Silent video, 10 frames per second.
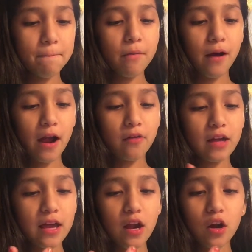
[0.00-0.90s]
brown
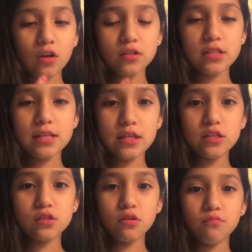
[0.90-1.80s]
and hers is like
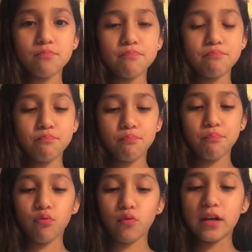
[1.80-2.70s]
so
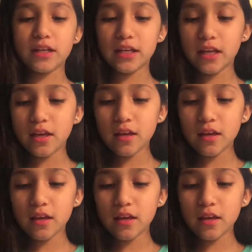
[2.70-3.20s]
pretty,